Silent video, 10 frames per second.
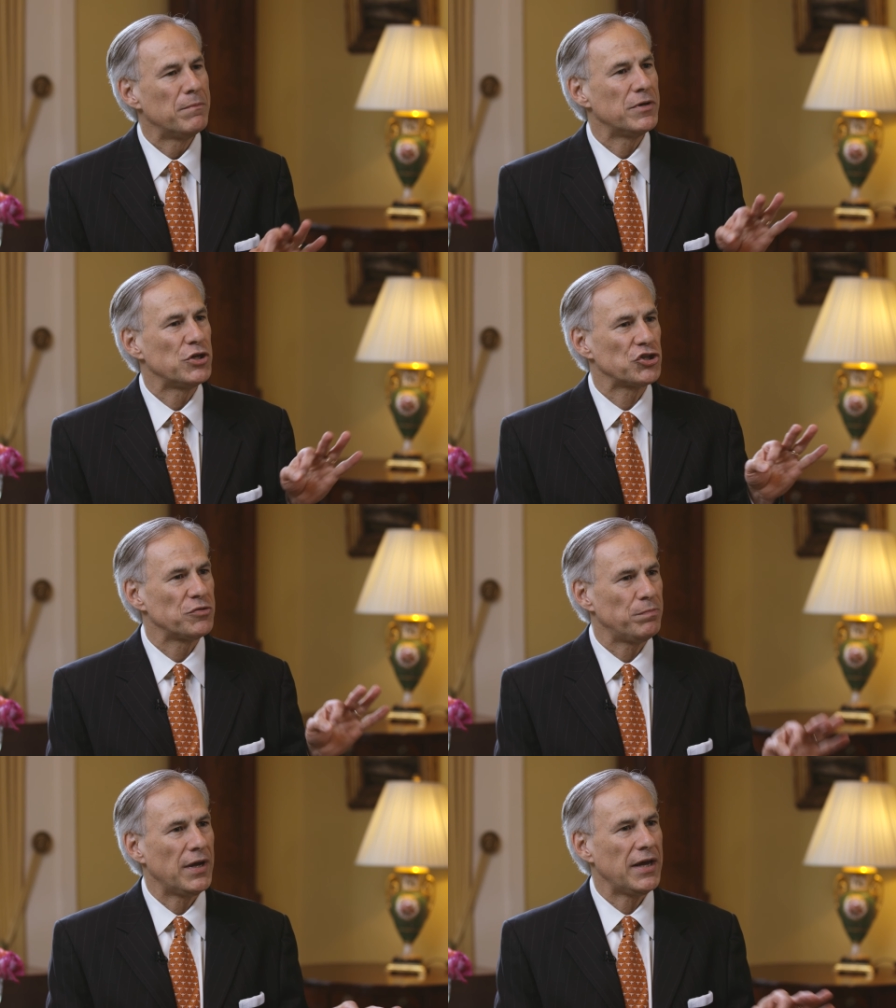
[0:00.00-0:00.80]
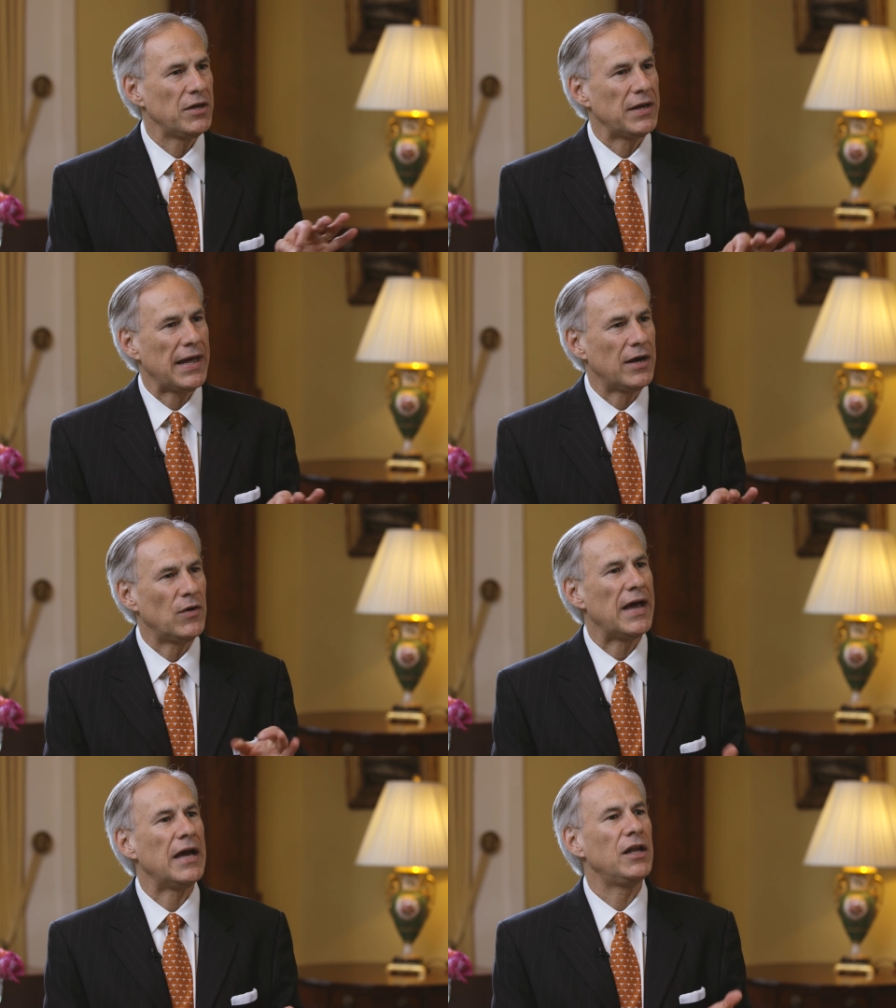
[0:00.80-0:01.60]
but to explain
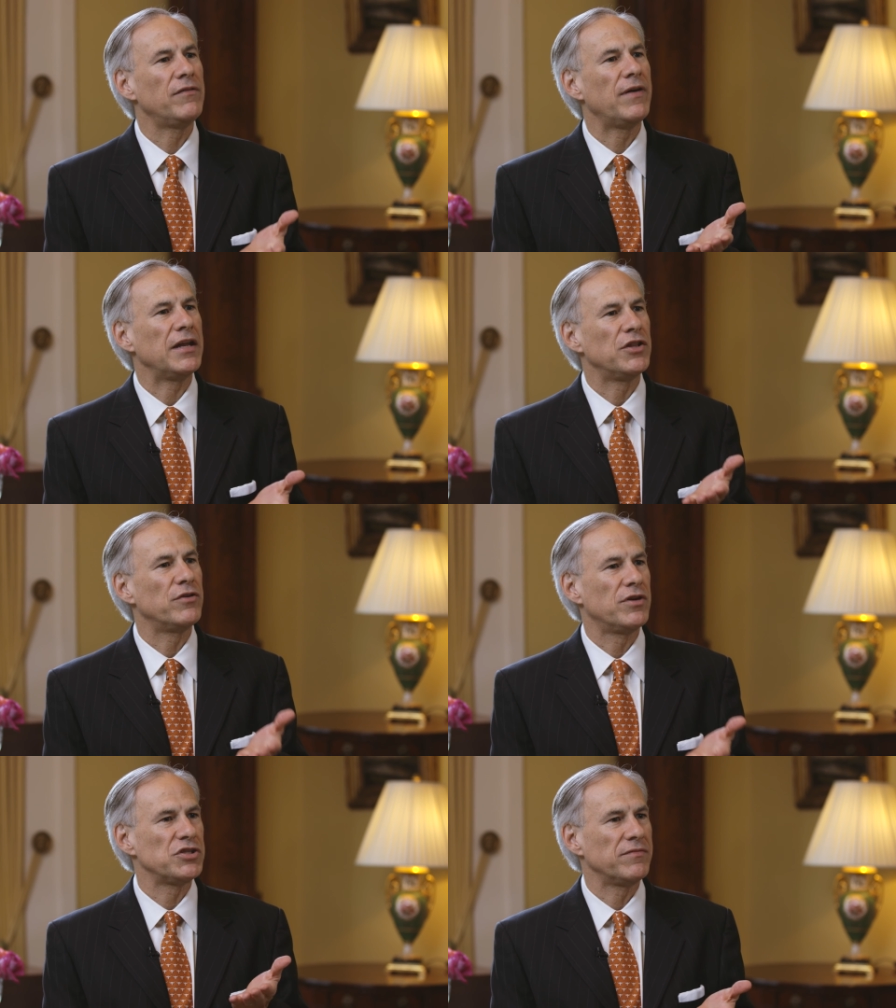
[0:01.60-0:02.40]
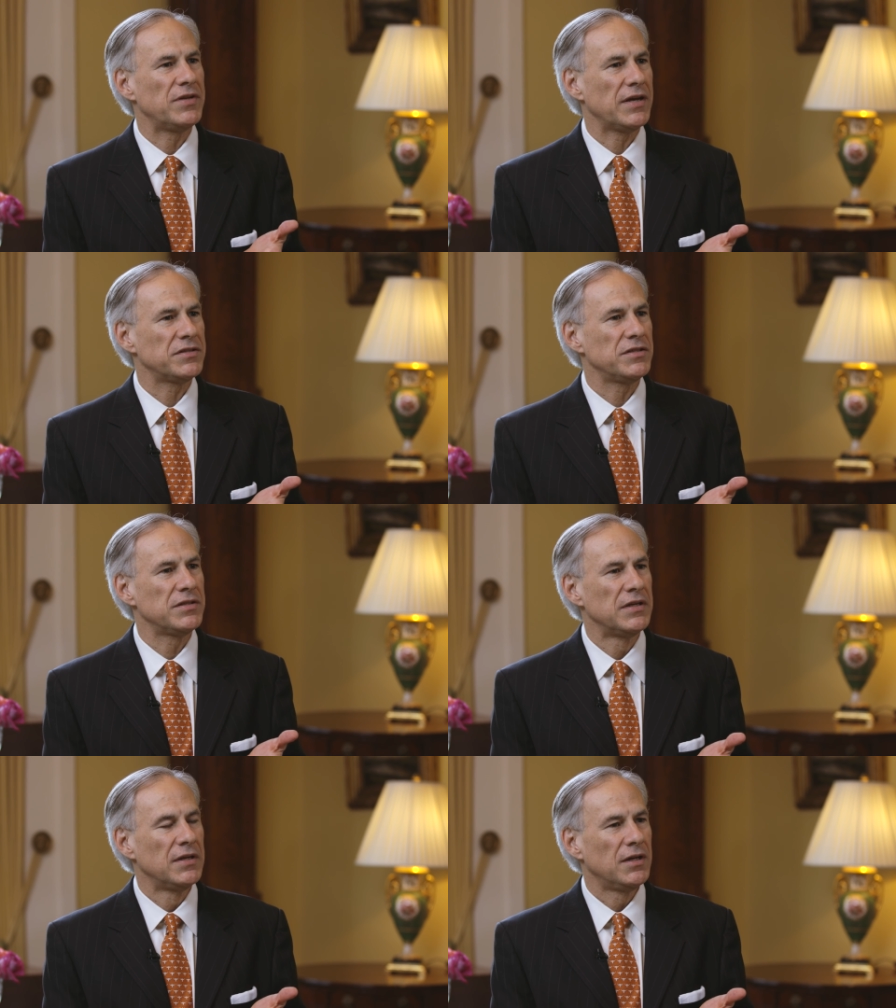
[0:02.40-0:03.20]
how elevating the University of
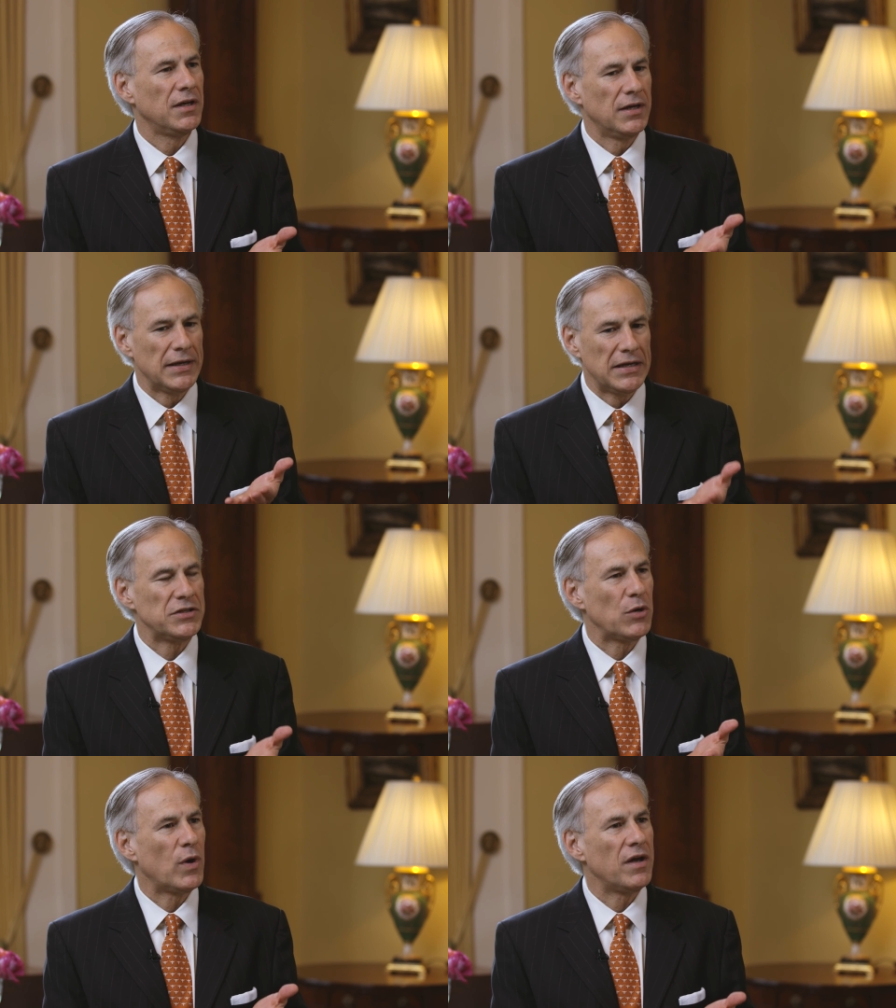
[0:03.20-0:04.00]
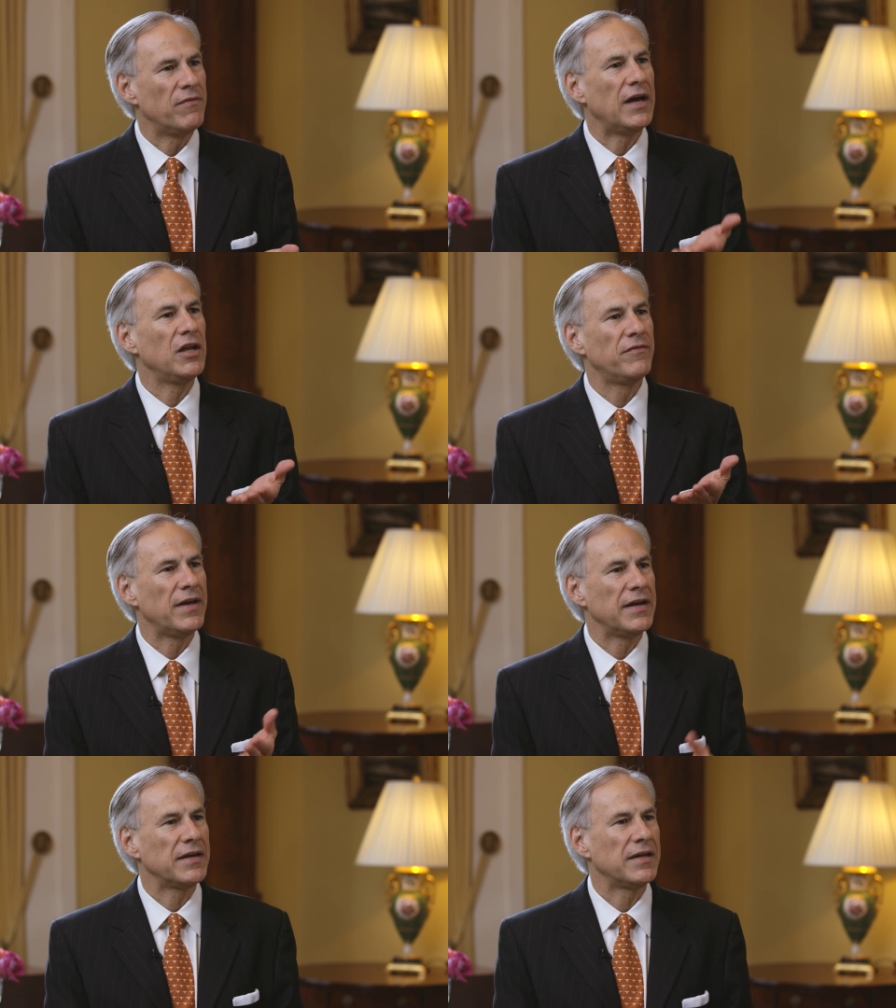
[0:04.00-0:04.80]
Texas uh, is a way of
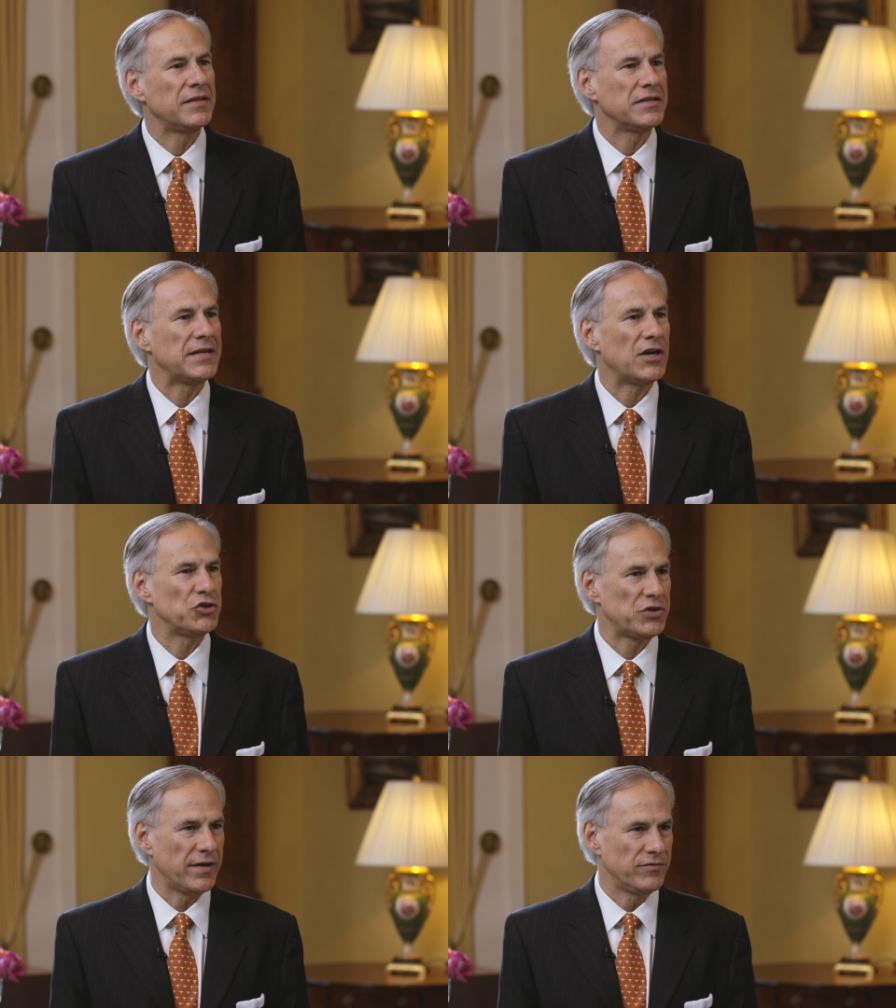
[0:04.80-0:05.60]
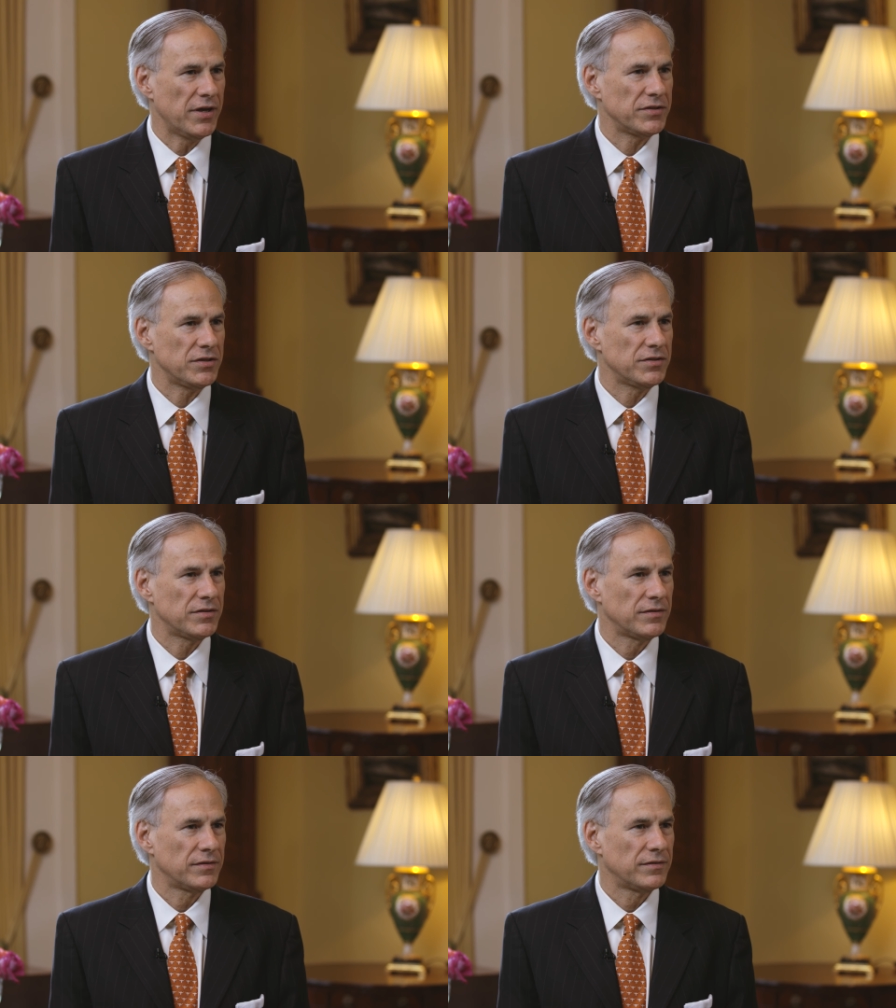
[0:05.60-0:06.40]
elevating the entire state of Texas.